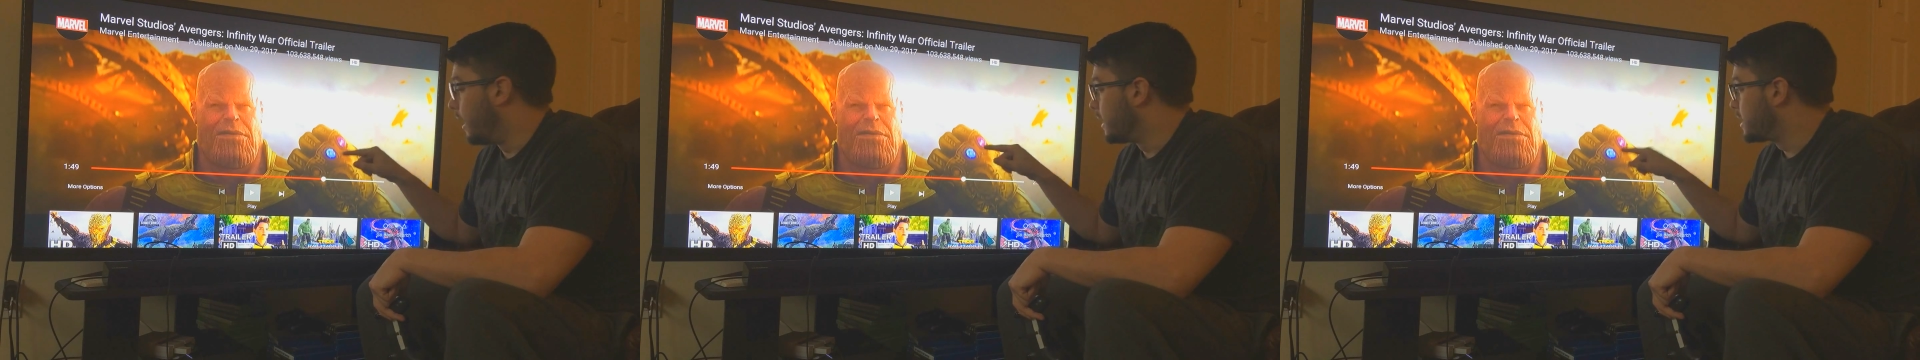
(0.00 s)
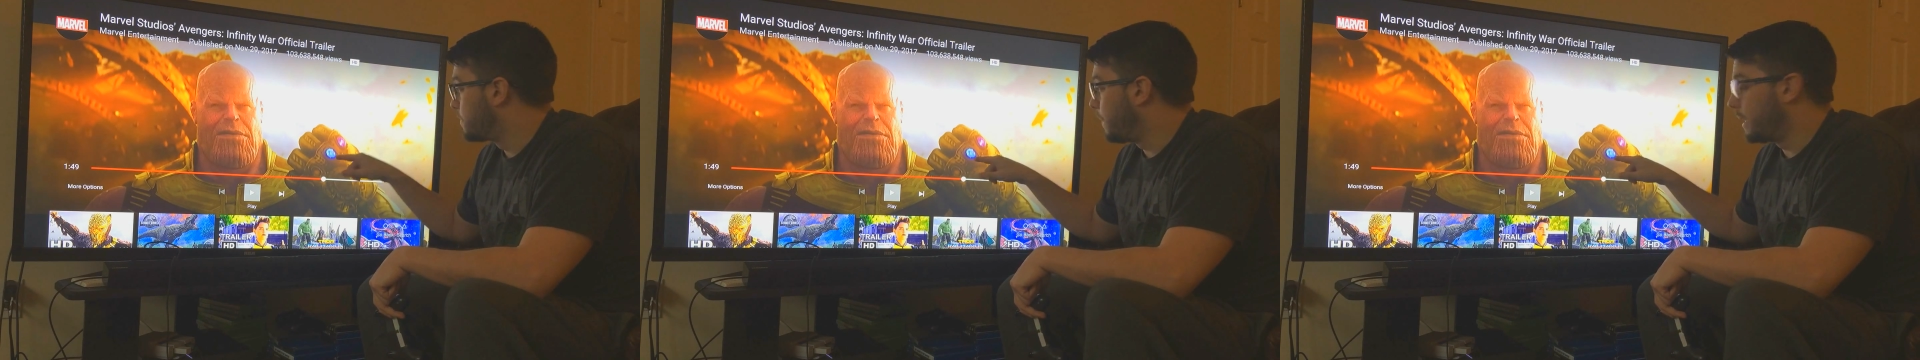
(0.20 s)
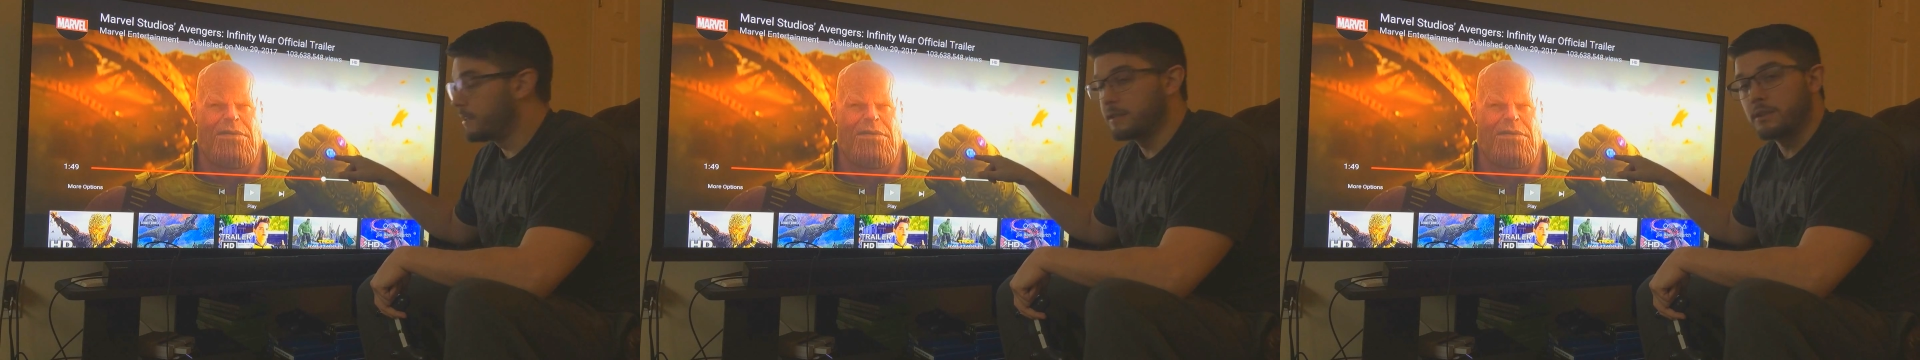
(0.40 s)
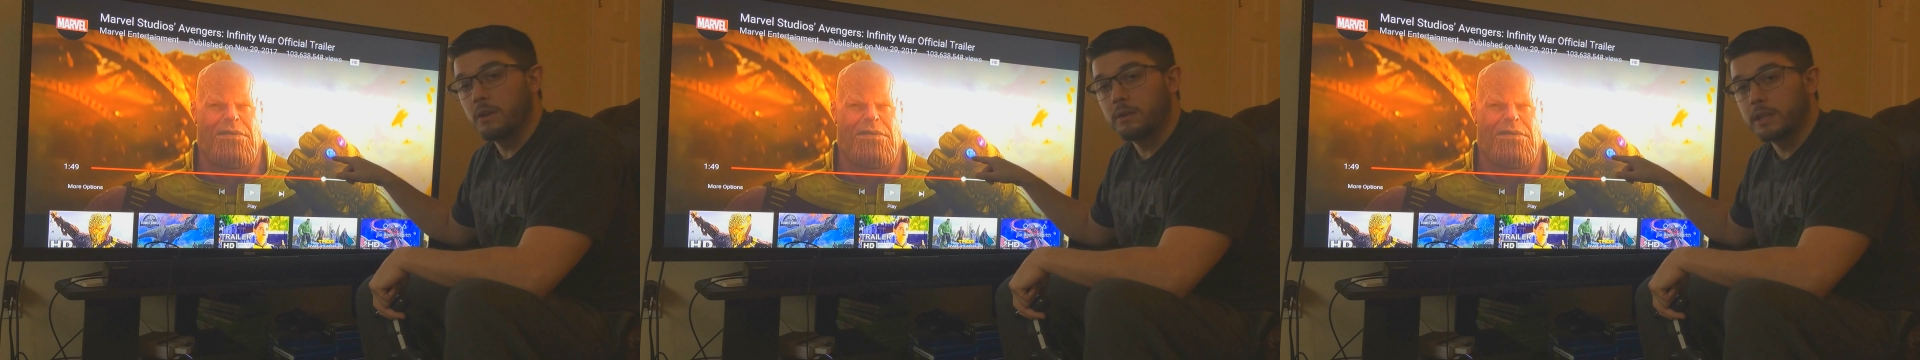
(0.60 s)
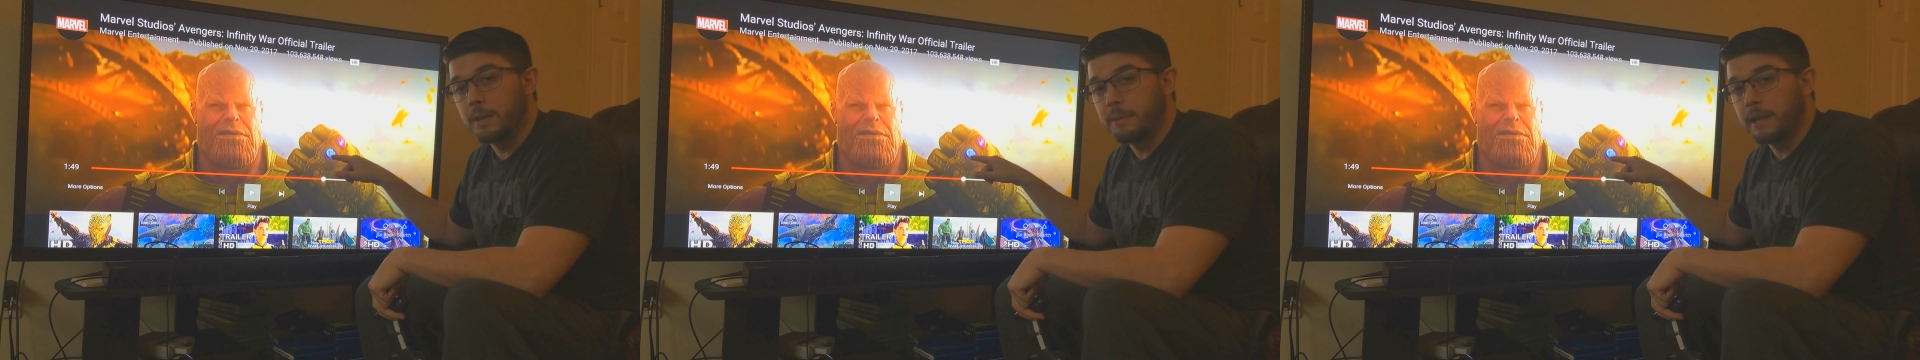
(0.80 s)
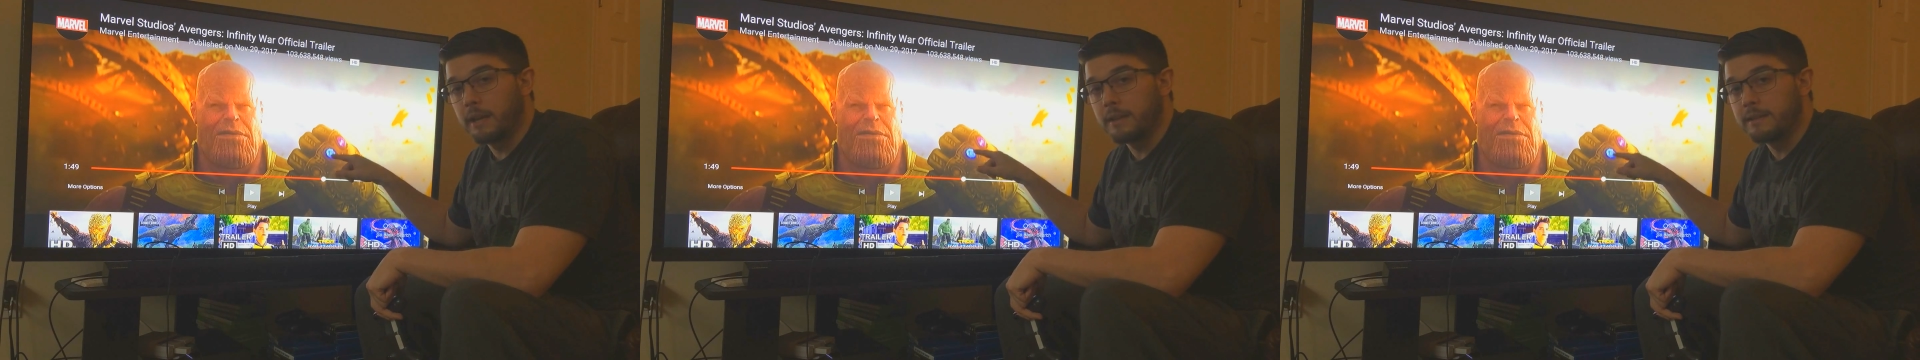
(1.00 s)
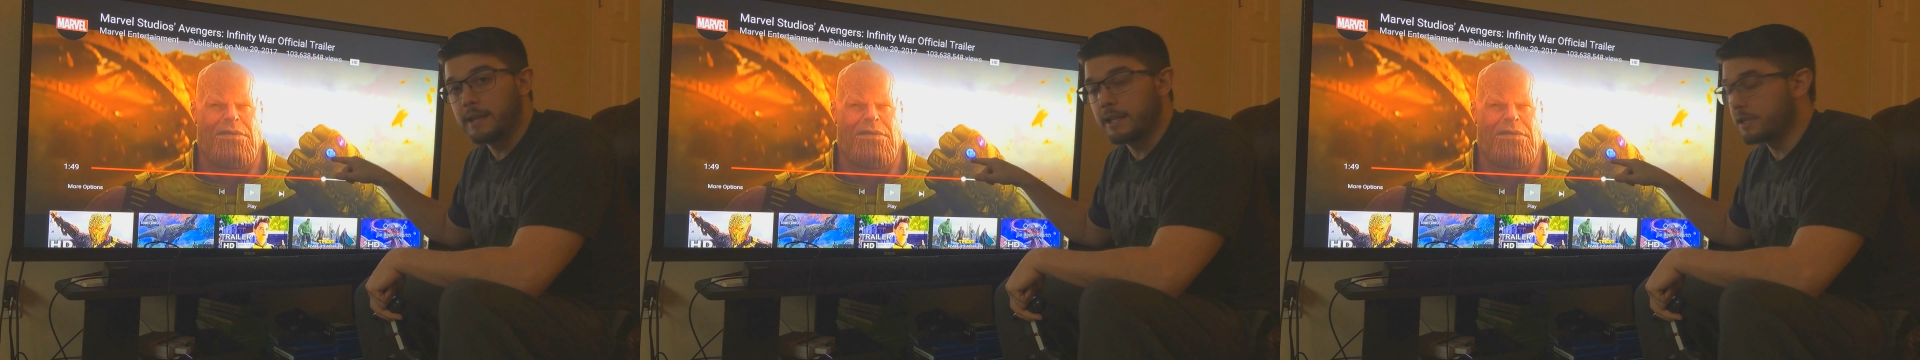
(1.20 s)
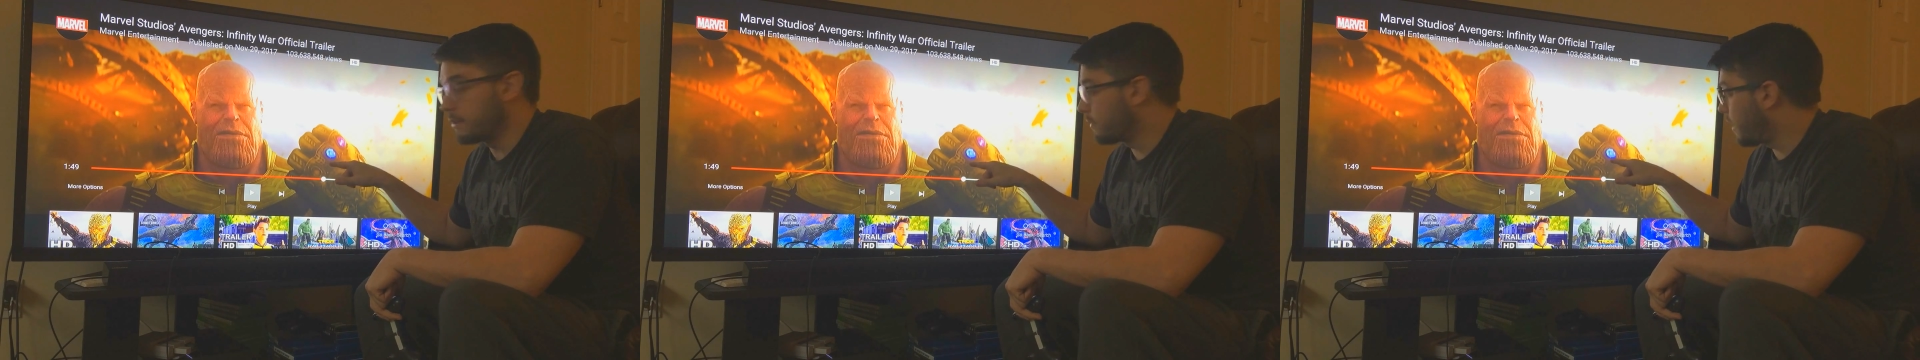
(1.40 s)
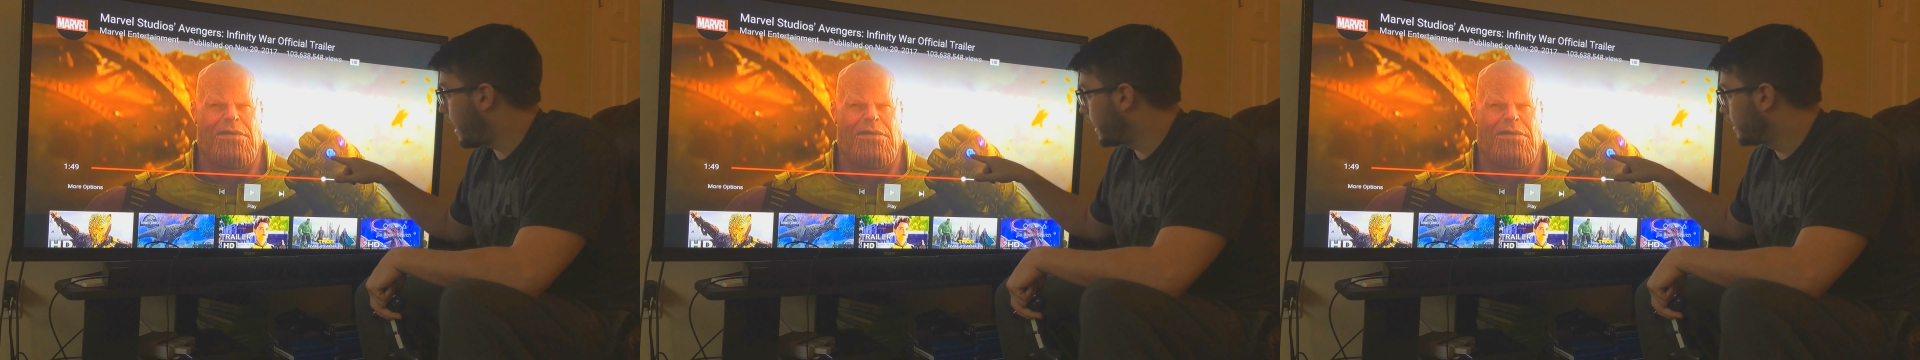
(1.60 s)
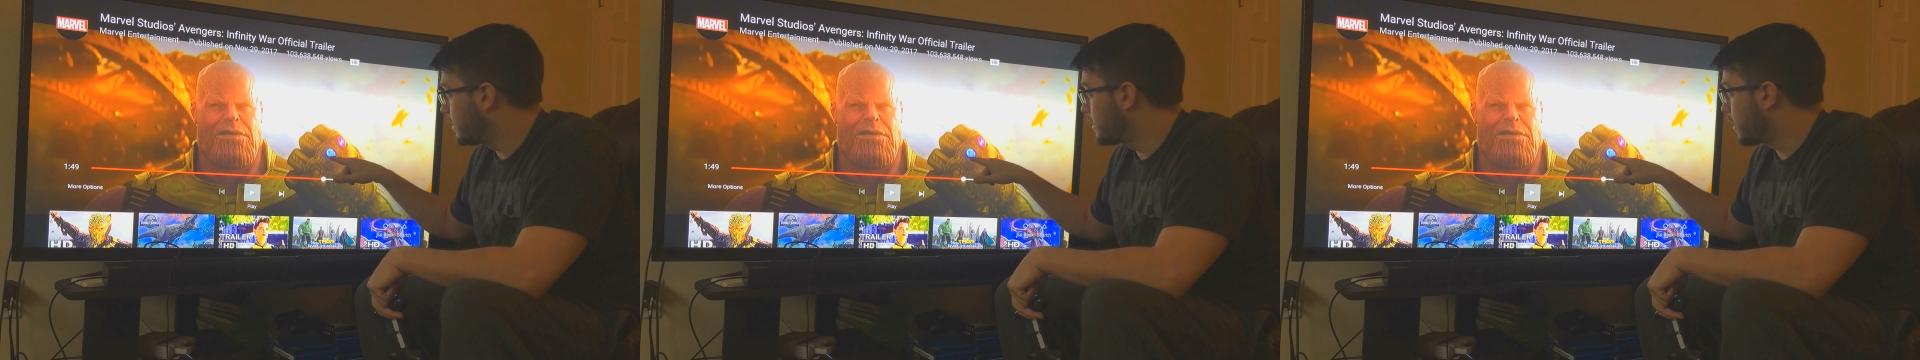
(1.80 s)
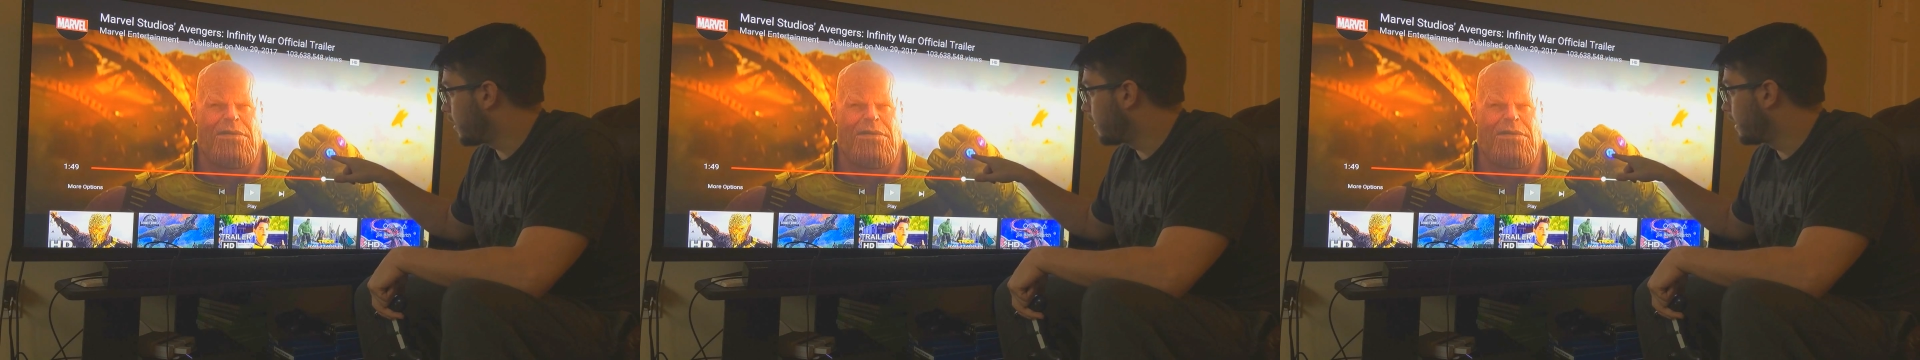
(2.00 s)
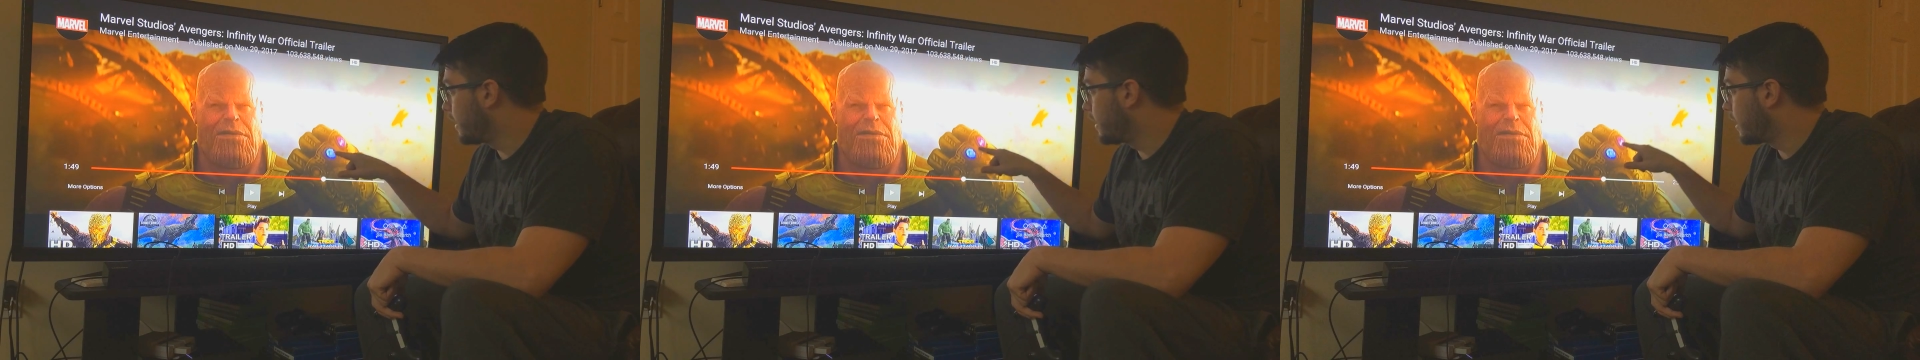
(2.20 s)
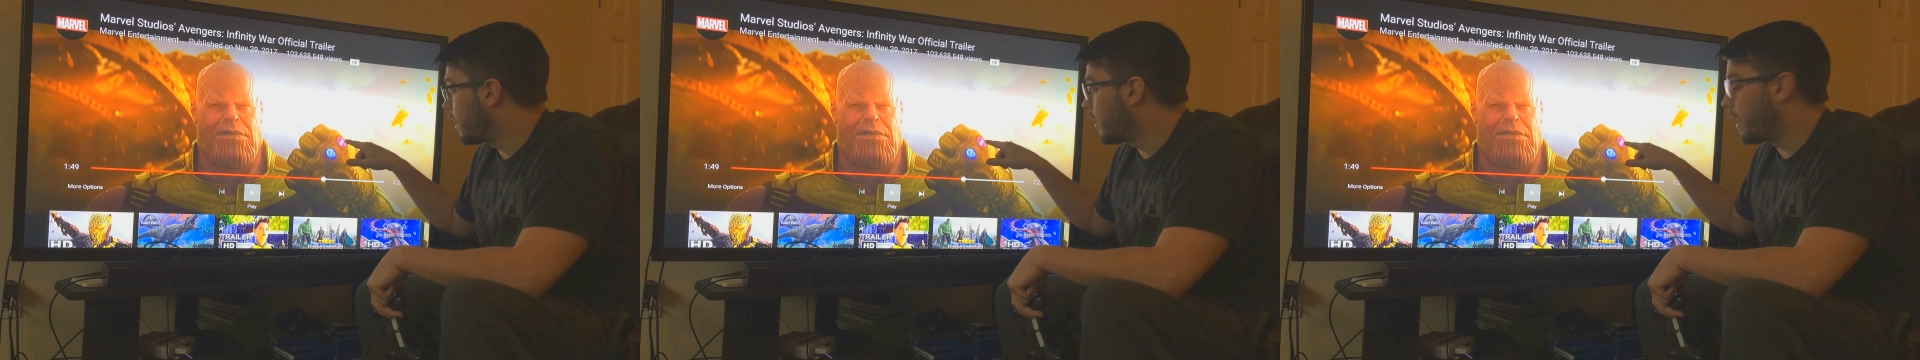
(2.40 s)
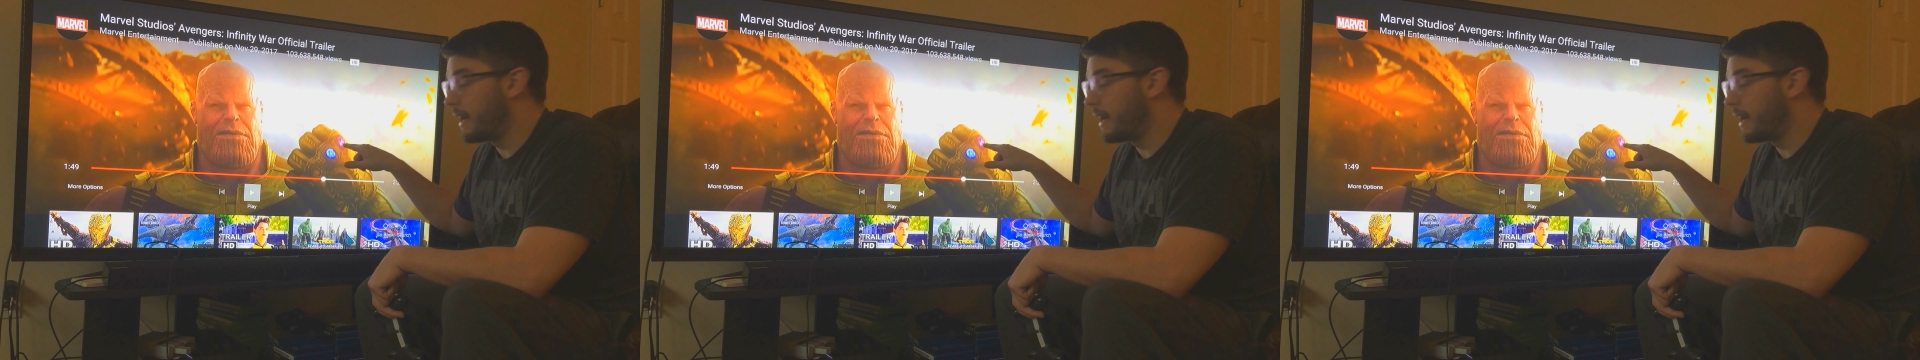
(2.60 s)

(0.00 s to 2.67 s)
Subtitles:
Space Stone coming out of the Tesseract is already there,